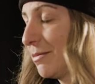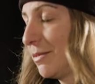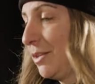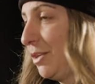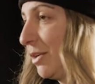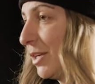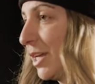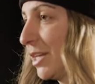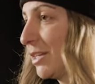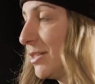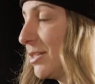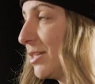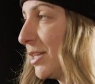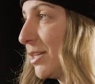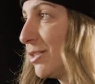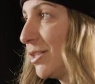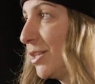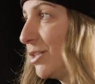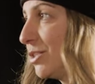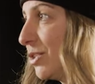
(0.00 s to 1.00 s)
You'll get a
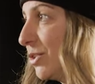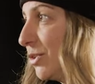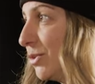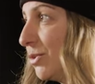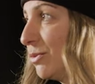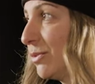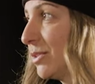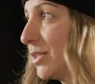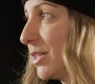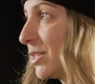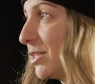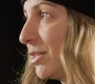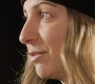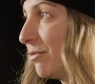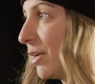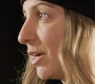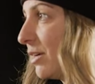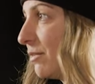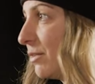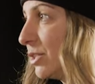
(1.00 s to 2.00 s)
62,
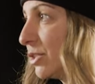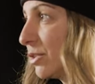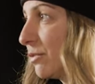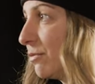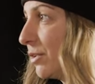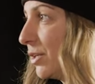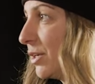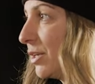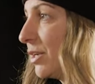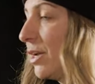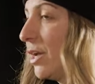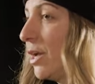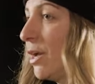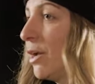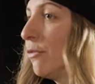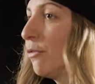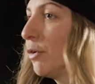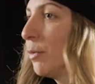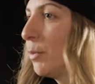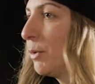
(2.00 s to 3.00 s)
65 underfoot
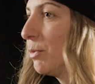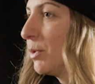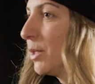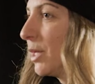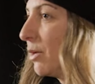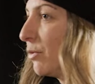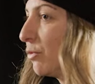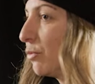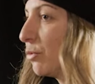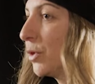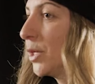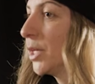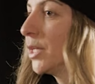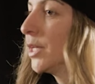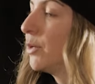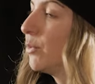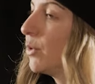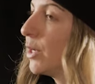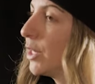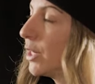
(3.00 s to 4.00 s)
for people that
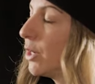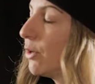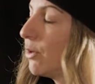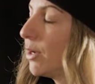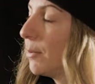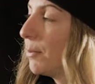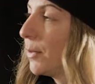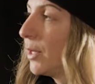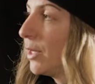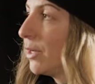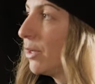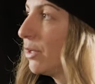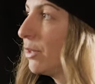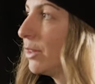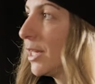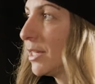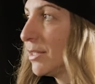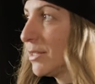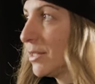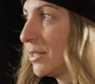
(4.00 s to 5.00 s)
really want to go uphill,
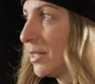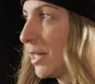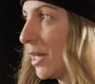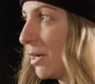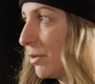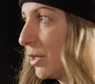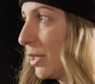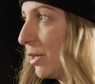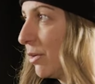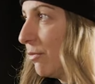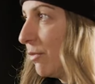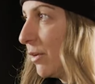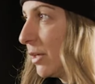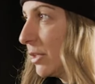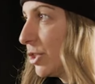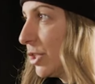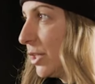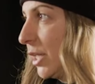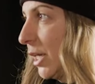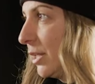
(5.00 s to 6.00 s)
less downhill
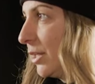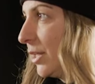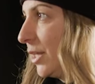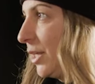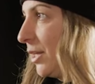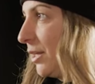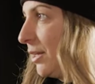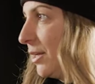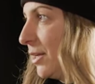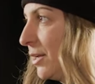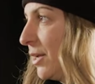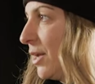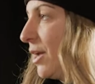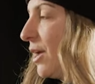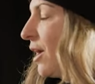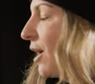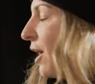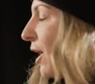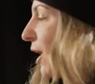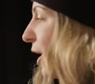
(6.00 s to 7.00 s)
functionality.
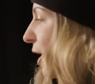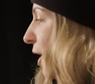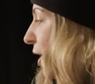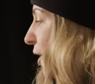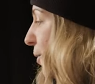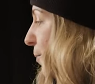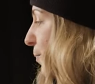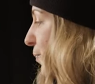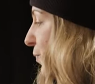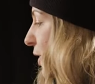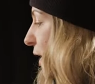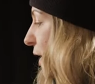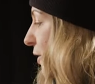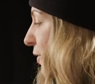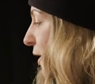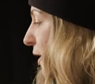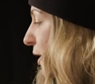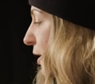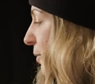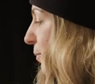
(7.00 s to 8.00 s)
And
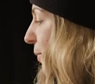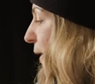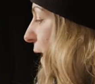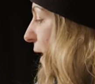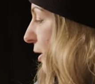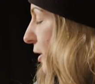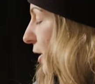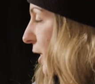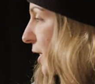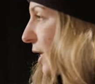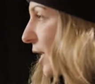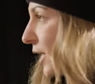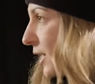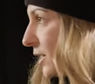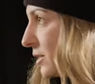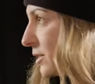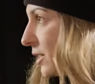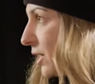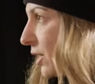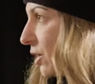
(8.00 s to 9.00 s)
then Backland
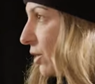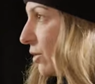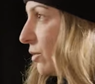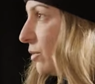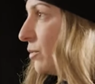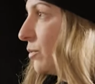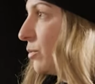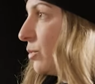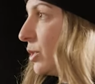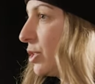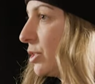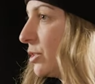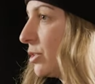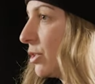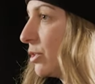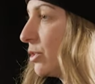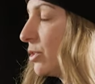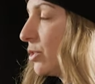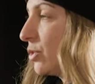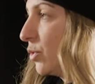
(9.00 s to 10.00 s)
SL, which is
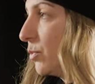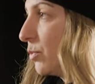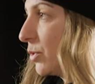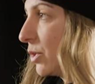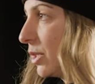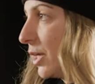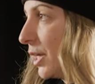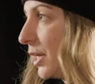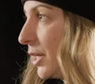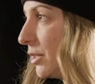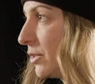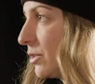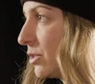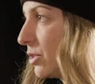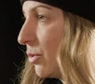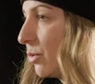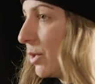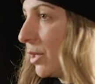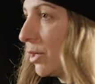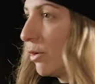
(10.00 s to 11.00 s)
our super light.
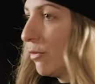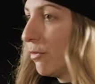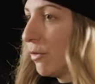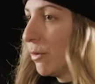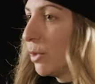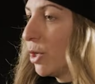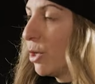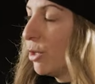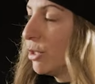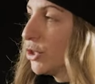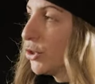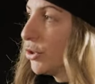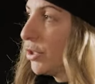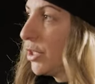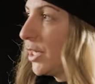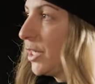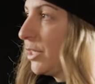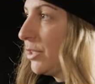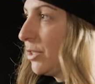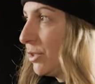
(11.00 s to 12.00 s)
So we go from
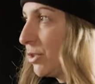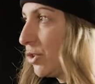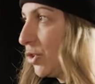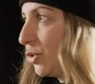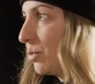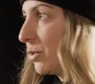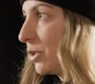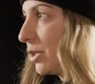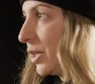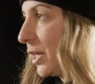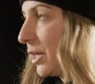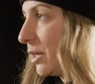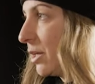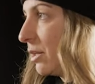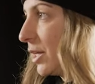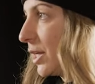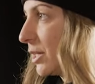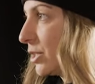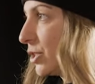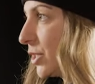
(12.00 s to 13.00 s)
ultralight to super light
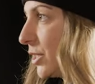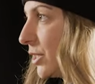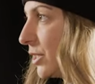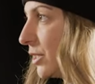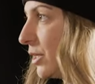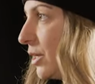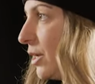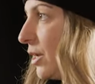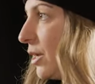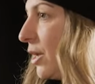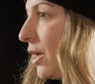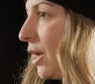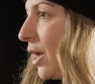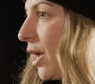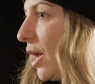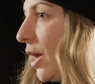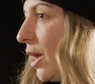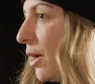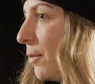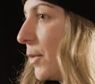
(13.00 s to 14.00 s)
collection,
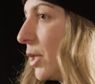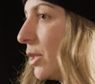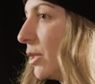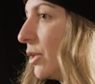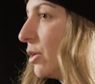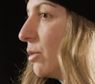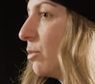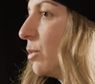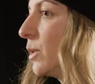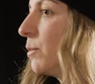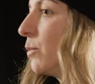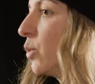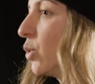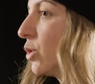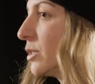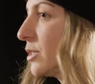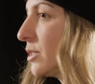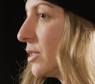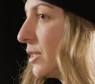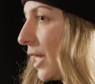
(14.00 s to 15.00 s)
a little bit
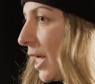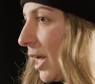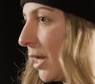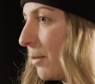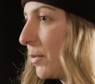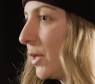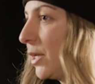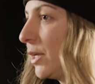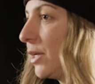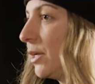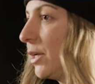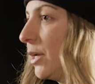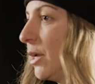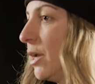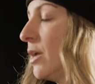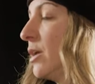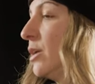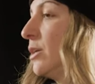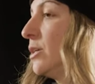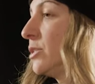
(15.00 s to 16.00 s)
more snappy,
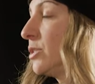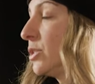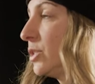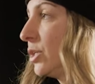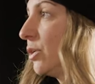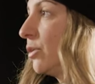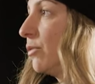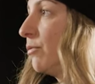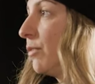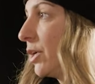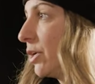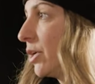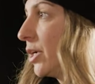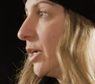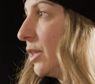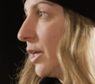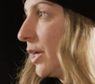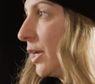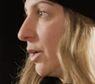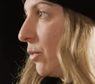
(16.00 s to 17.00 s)
still very
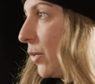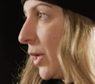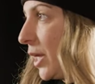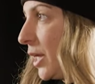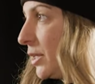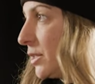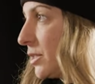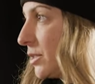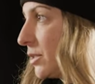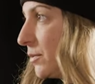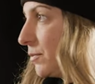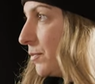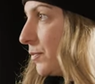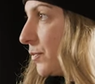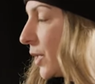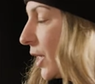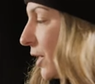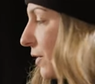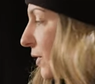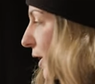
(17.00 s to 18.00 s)
lightweight.
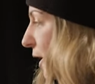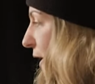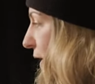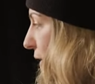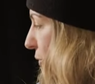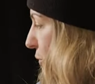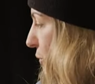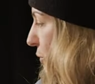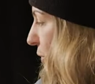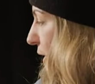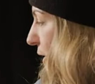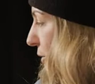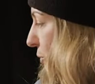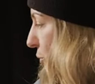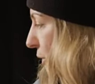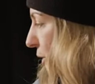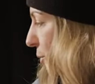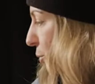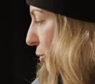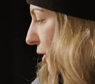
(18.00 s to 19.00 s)
And then what
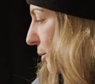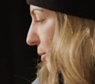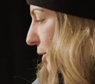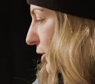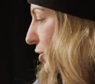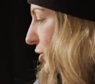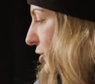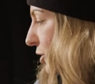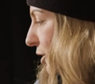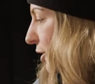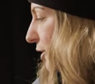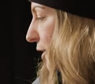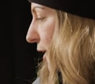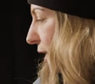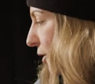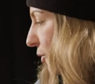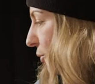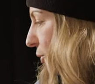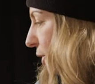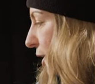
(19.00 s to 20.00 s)
we pretty much started
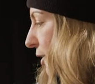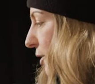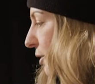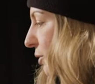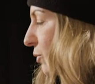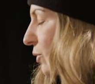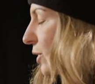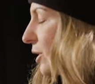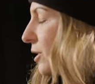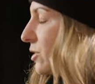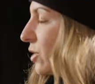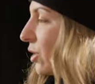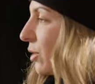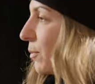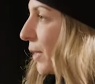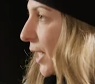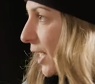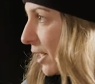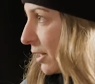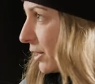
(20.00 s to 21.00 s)
out with is our
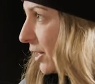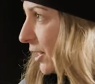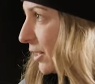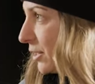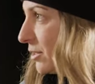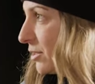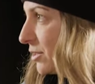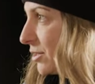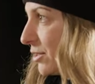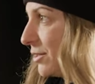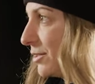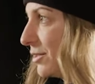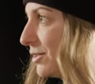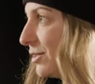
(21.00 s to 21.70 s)
Backland.